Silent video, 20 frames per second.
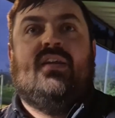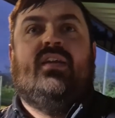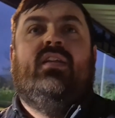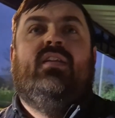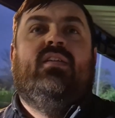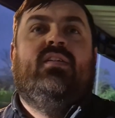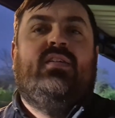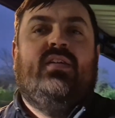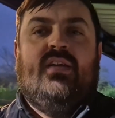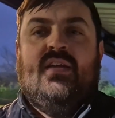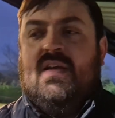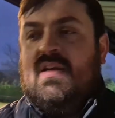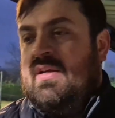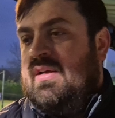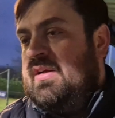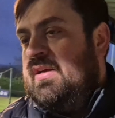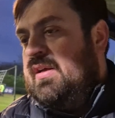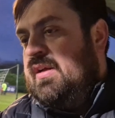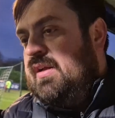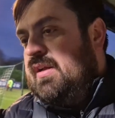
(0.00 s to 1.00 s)
And
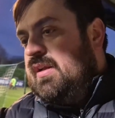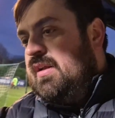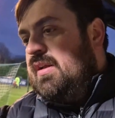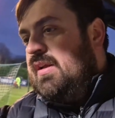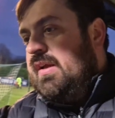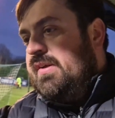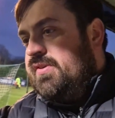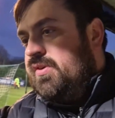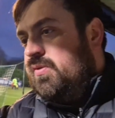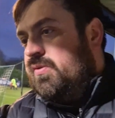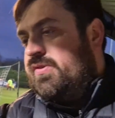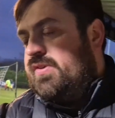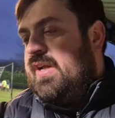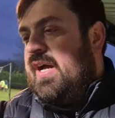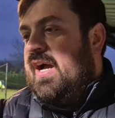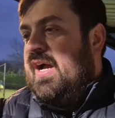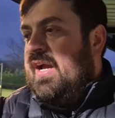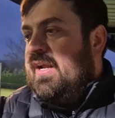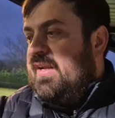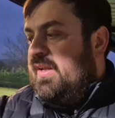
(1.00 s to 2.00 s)
it's all
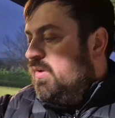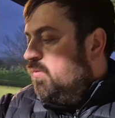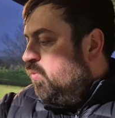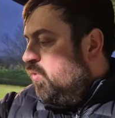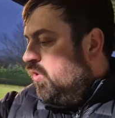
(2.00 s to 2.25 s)
started in the